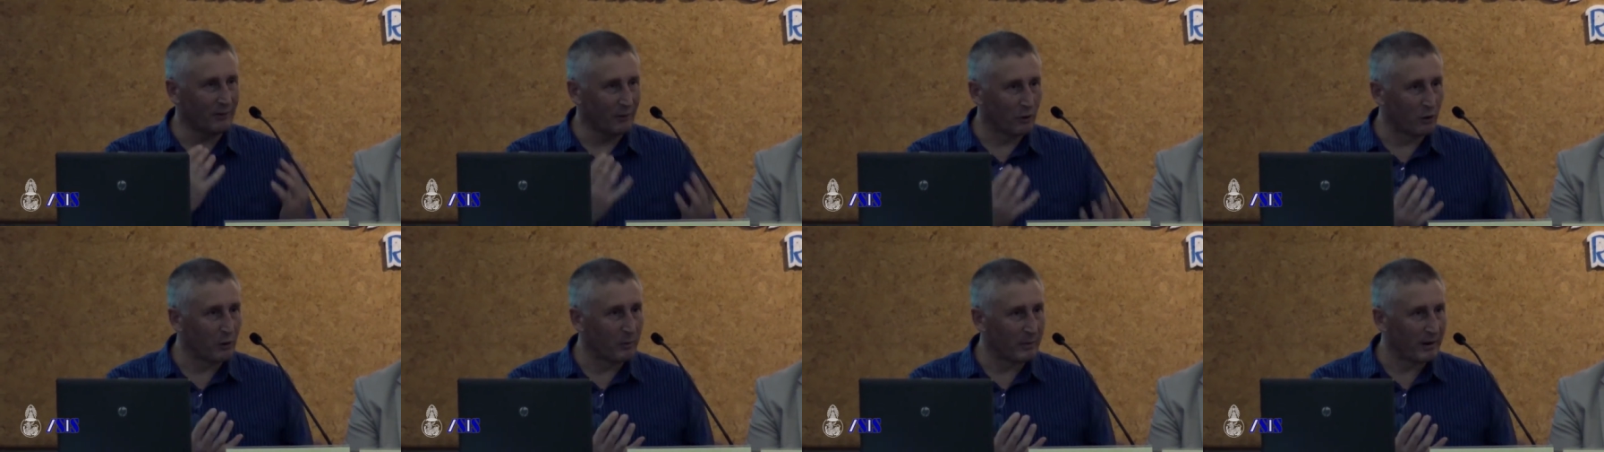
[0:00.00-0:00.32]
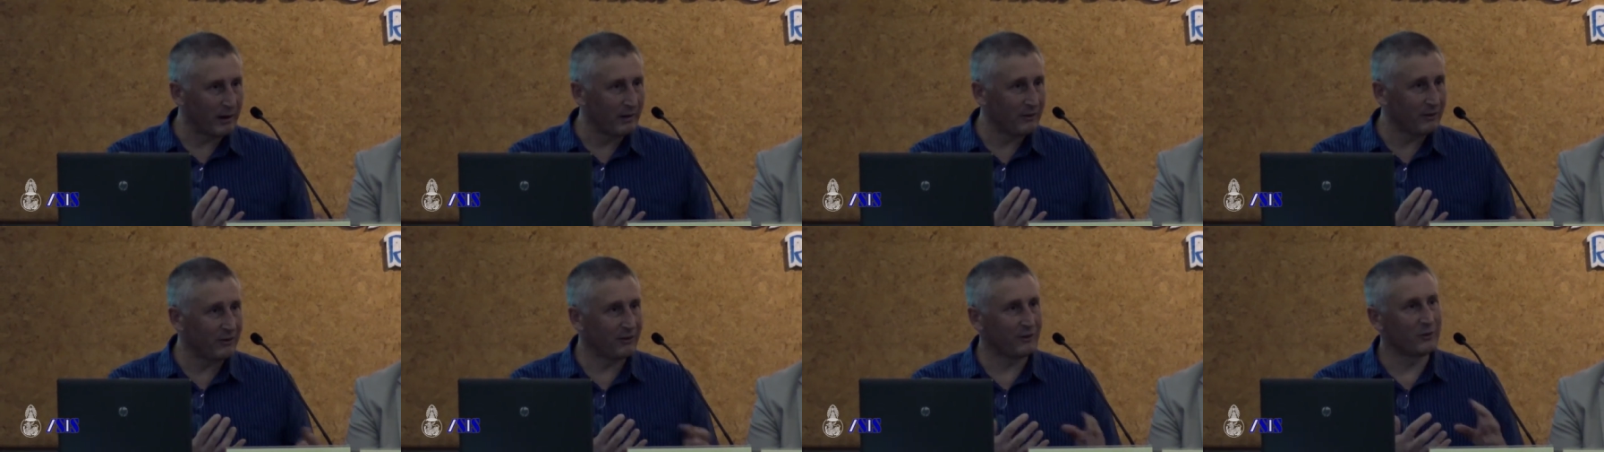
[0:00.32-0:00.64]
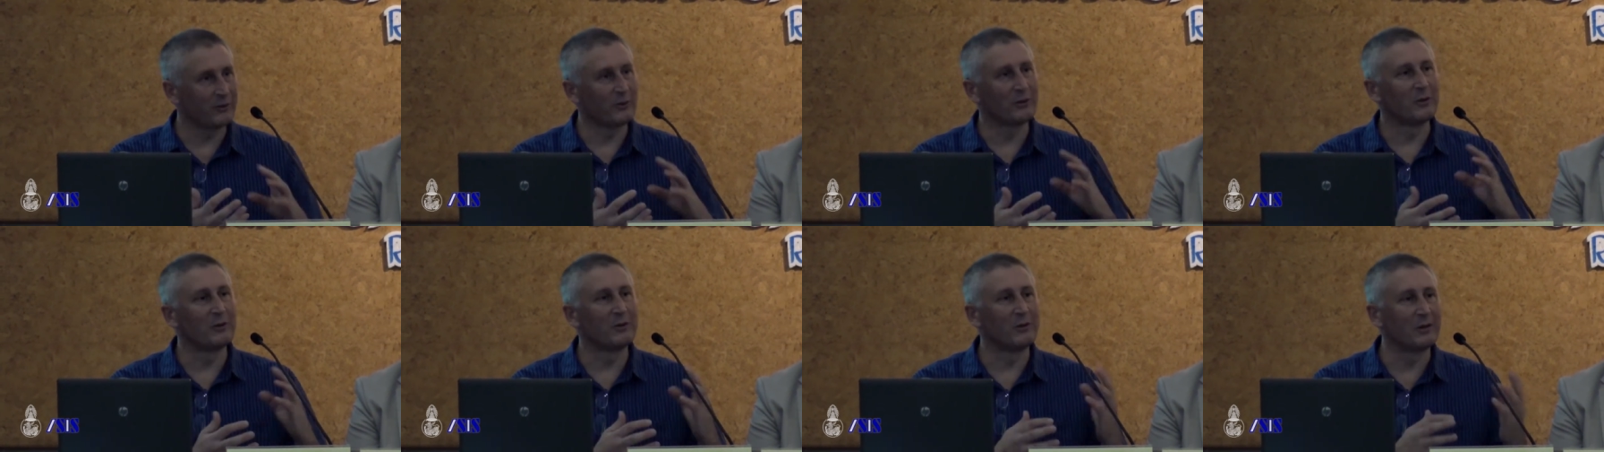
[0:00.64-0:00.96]

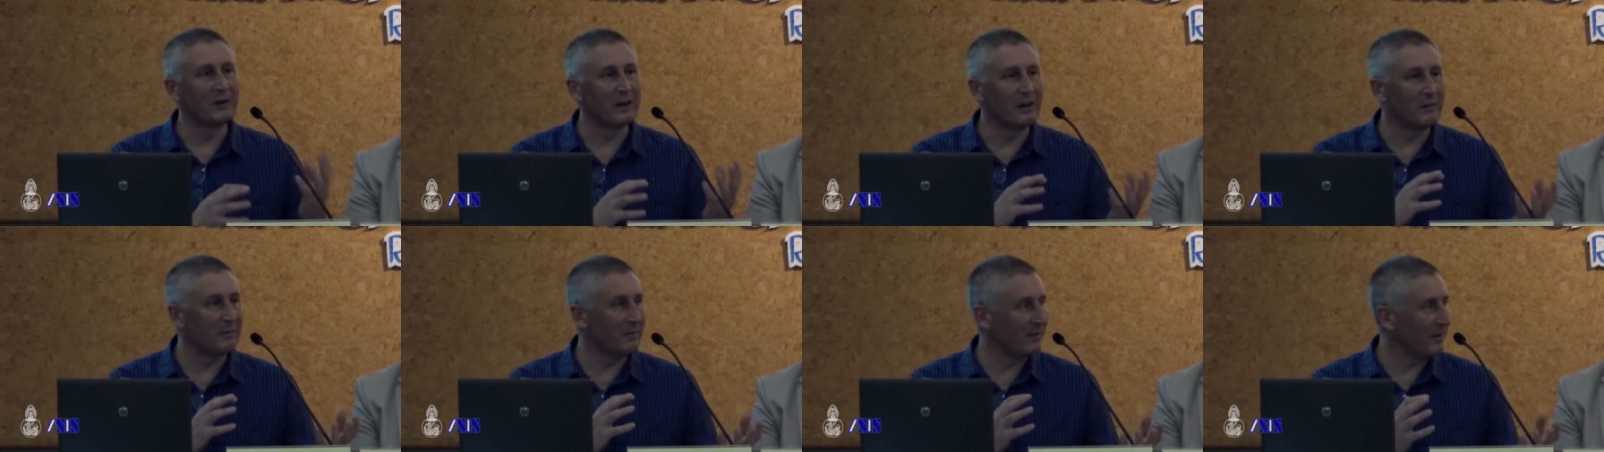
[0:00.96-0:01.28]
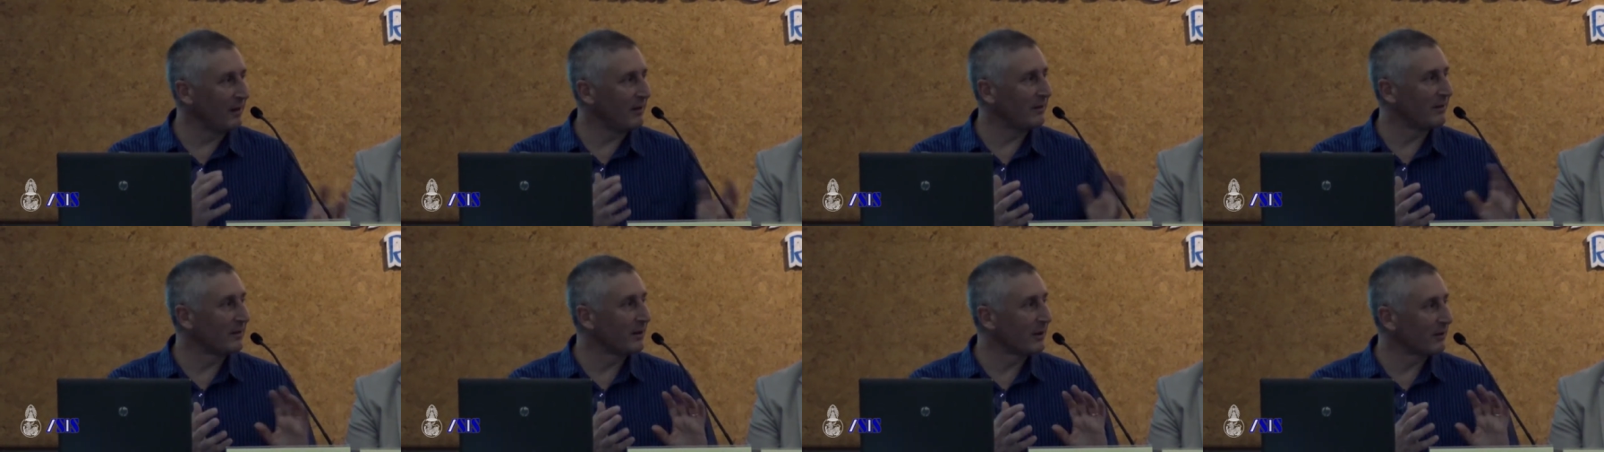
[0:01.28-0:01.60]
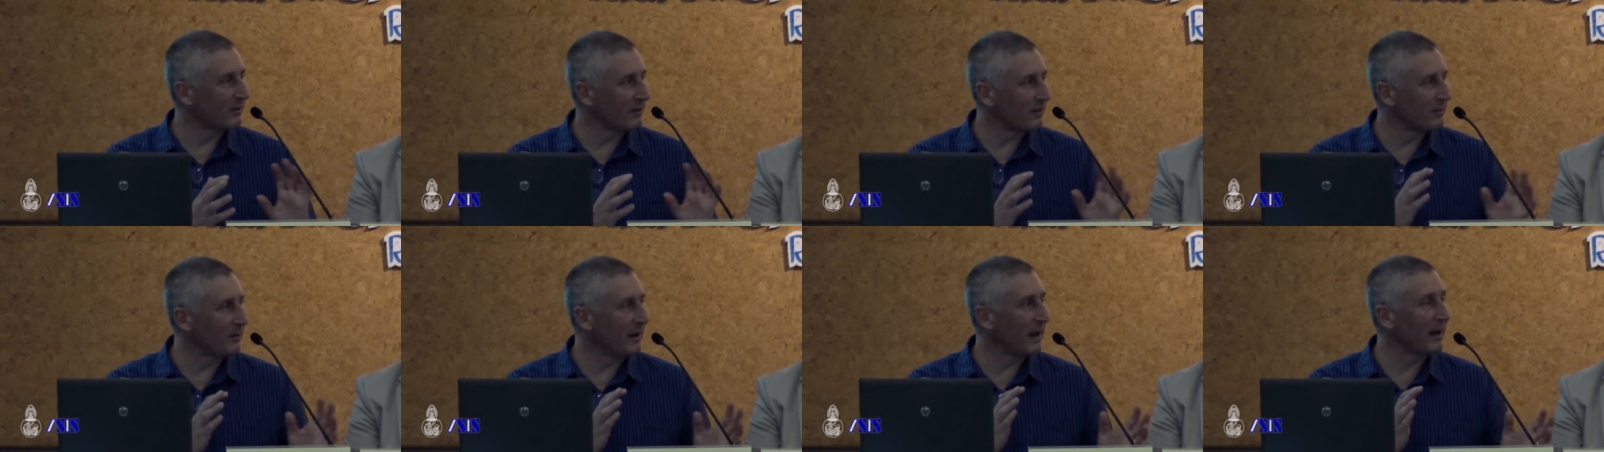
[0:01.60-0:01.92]
almost, or there's
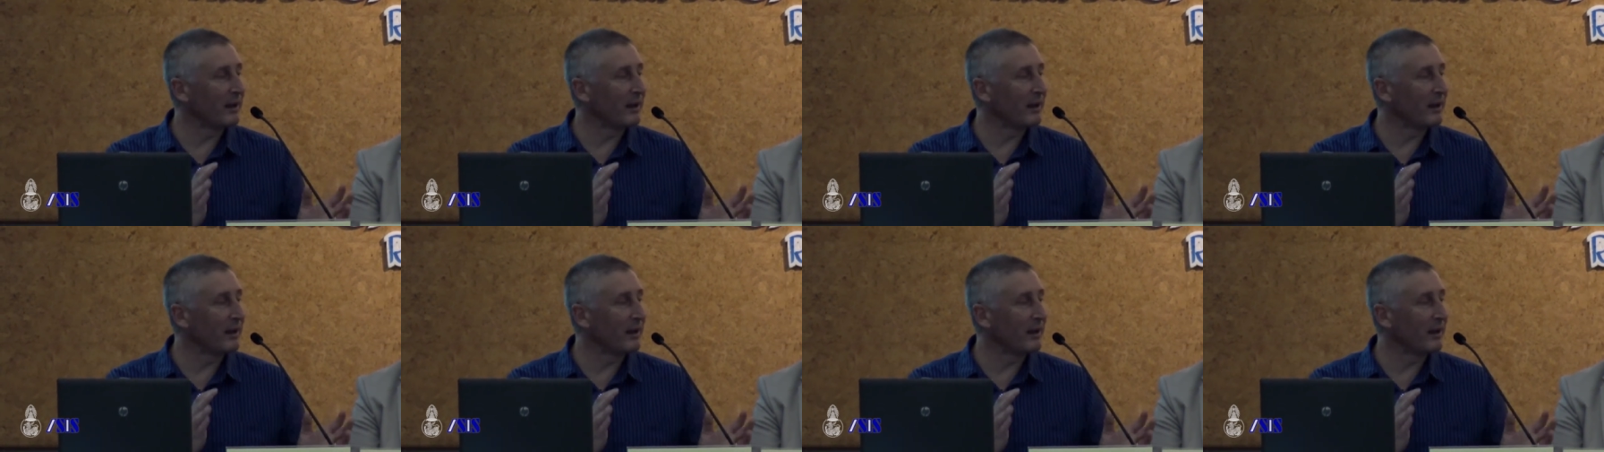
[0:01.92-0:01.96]
lots of